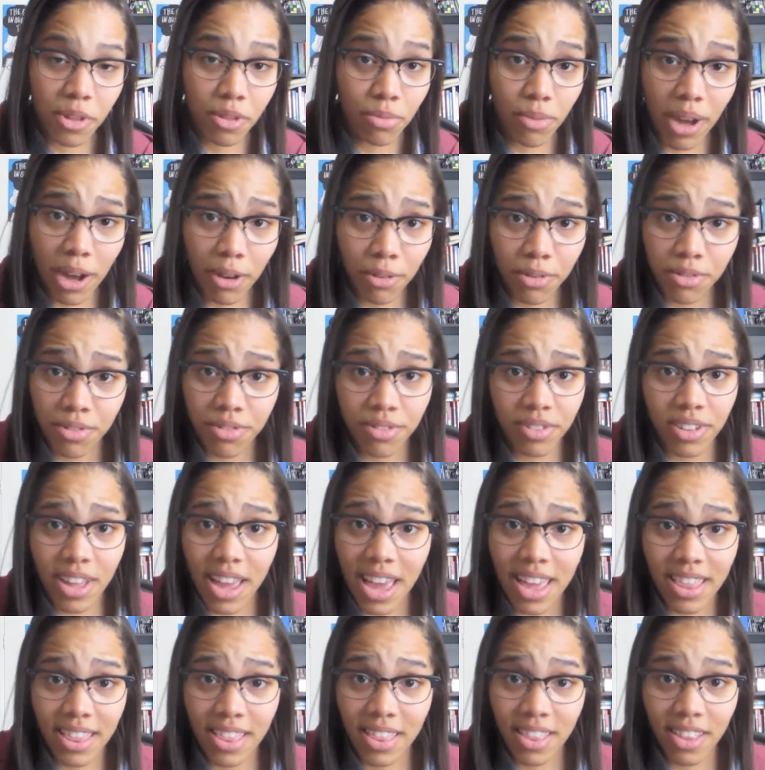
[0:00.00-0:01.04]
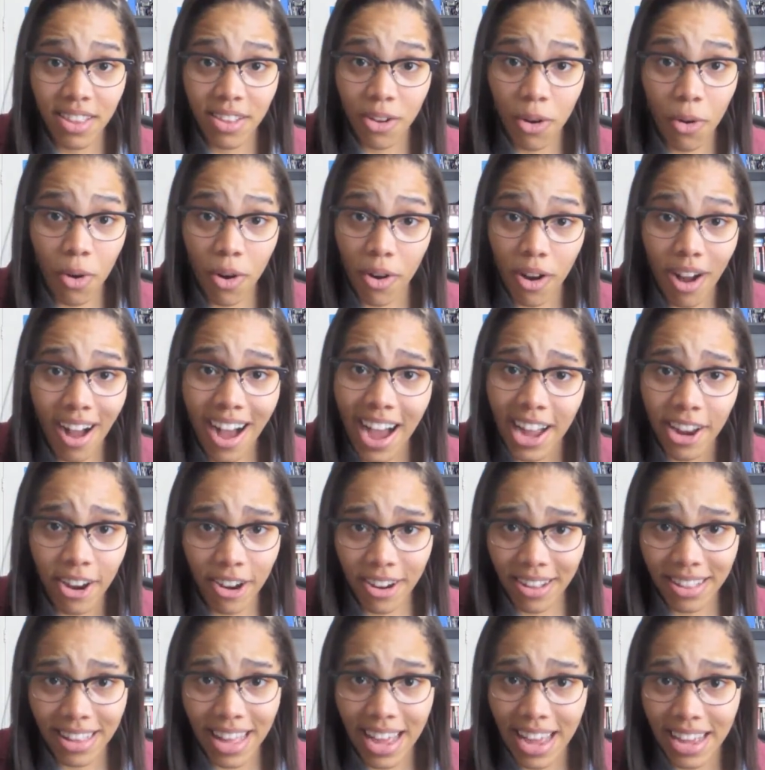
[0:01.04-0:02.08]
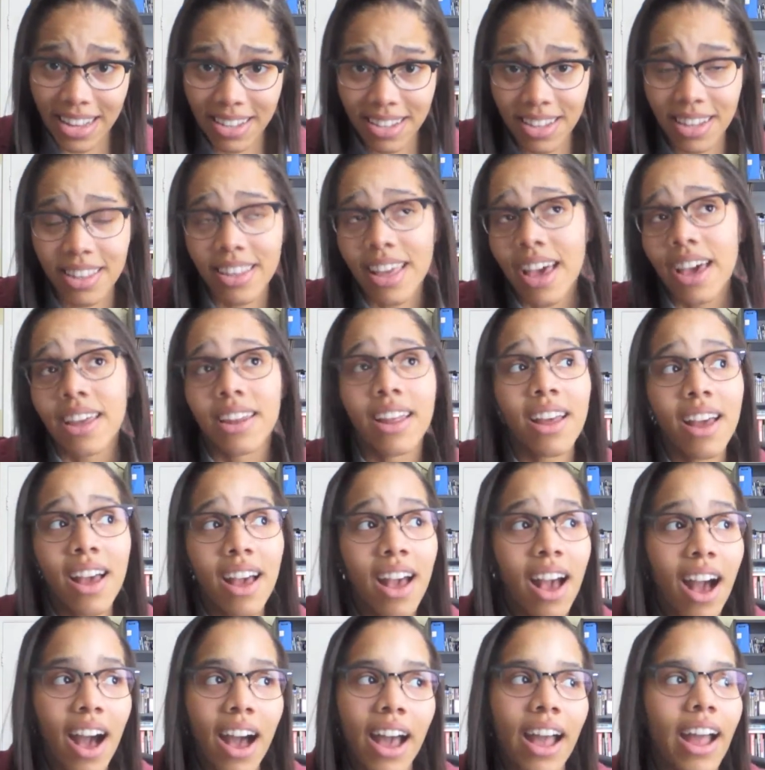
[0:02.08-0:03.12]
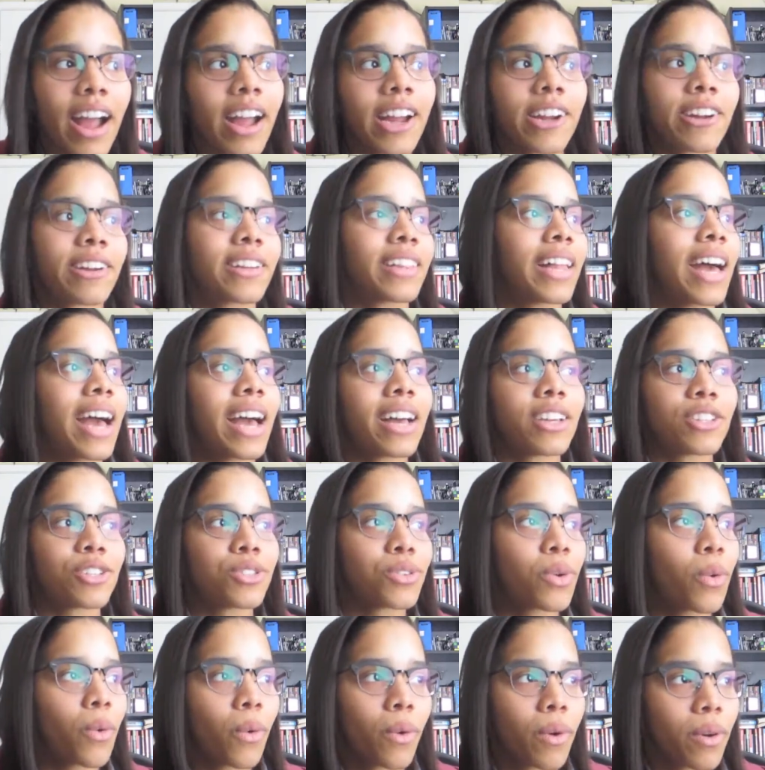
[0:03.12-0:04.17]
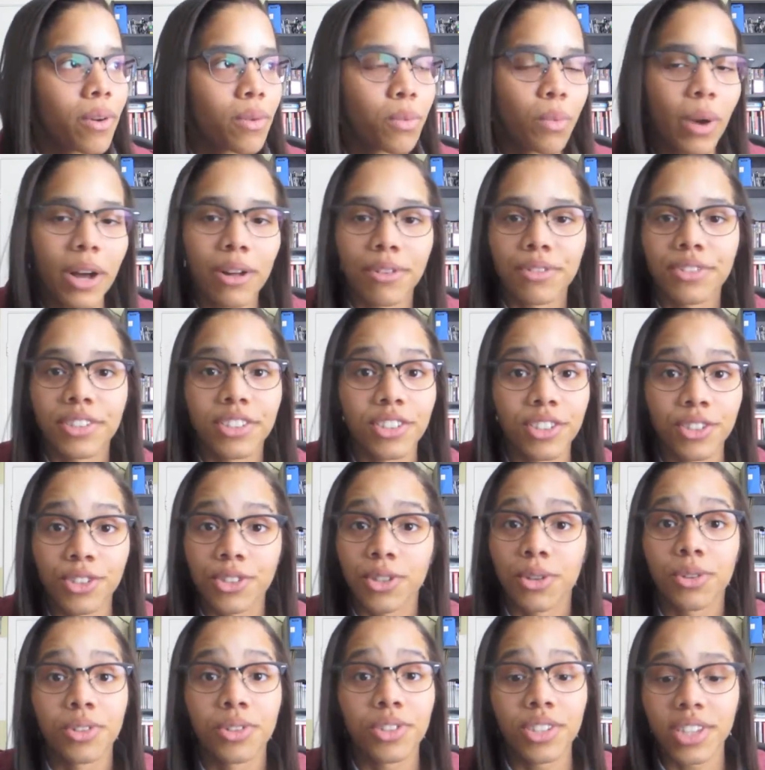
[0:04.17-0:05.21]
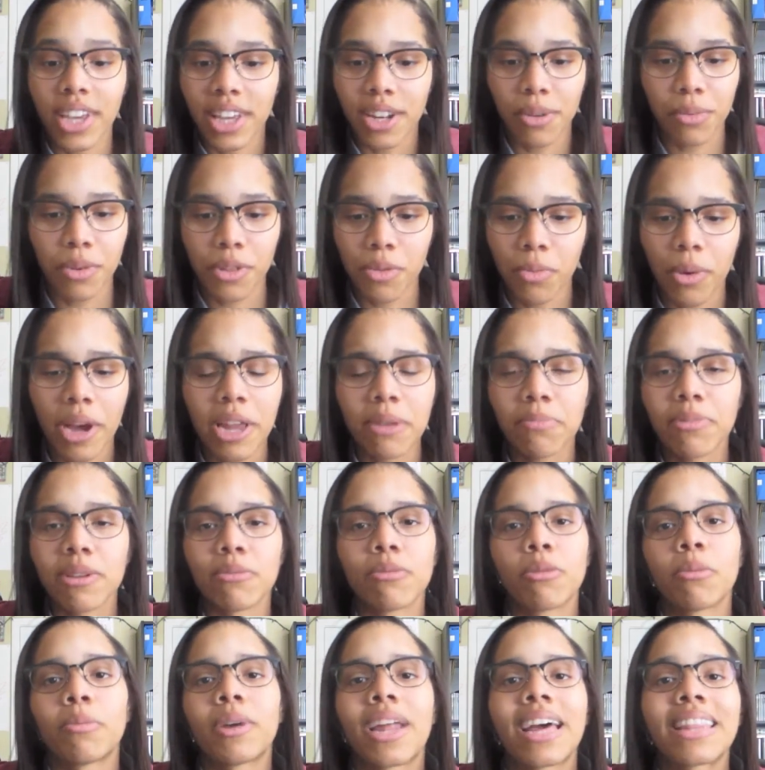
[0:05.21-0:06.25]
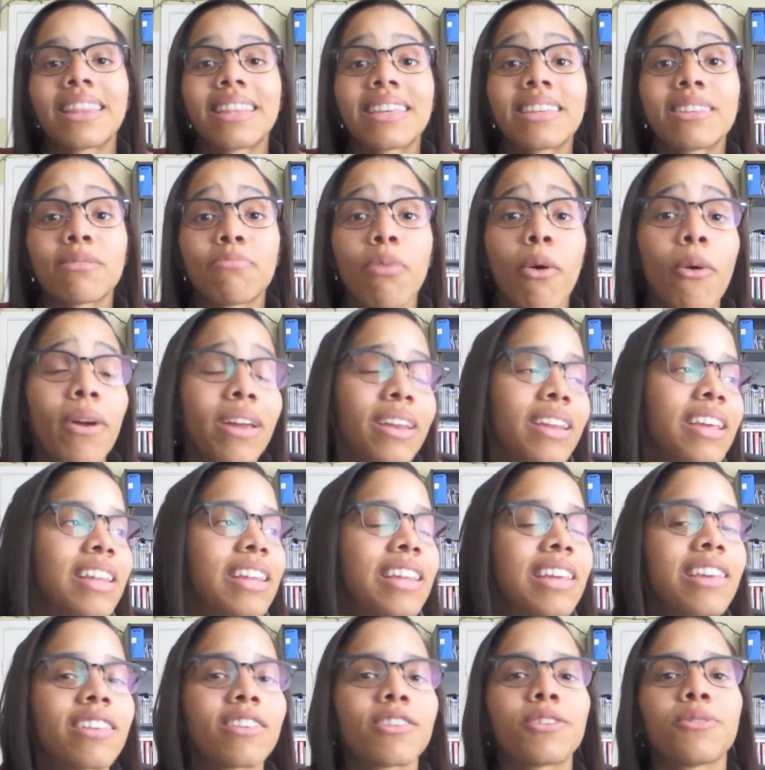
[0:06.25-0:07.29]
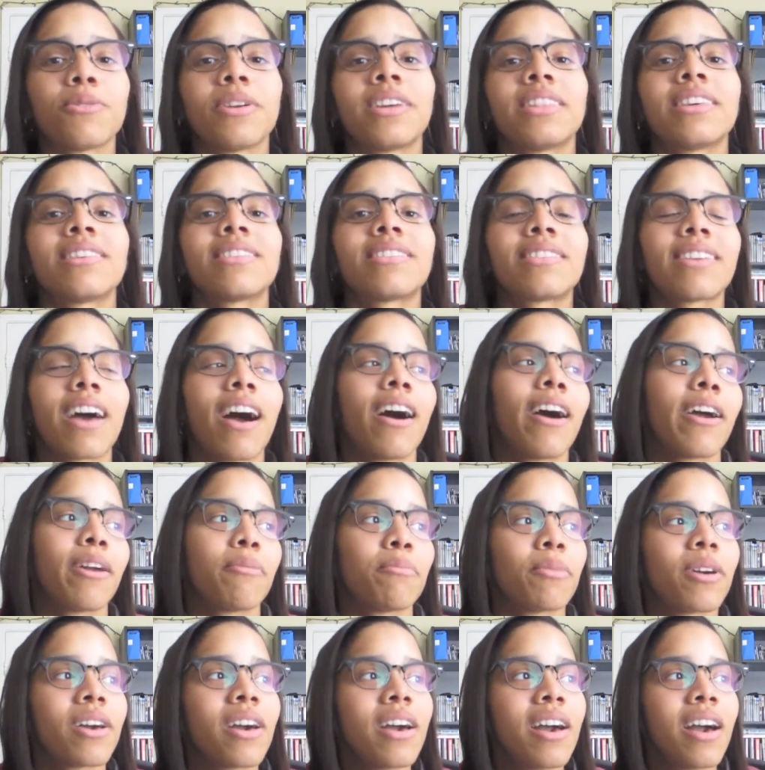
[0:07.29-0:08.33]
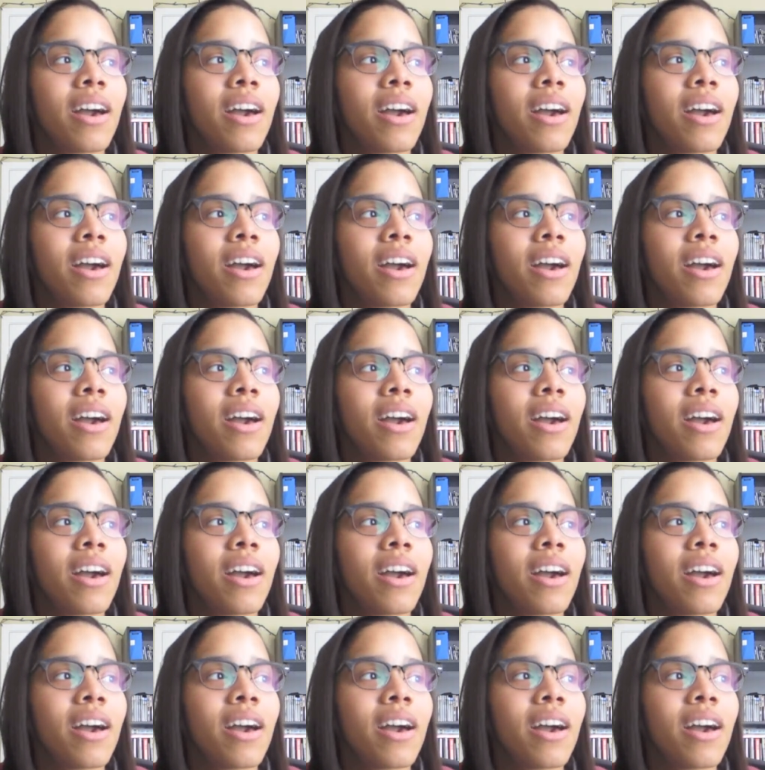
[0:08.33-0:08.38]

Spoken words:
wealth or a higher class, and that a higher class or wealth is associated with white people. But at this point in history, at this time,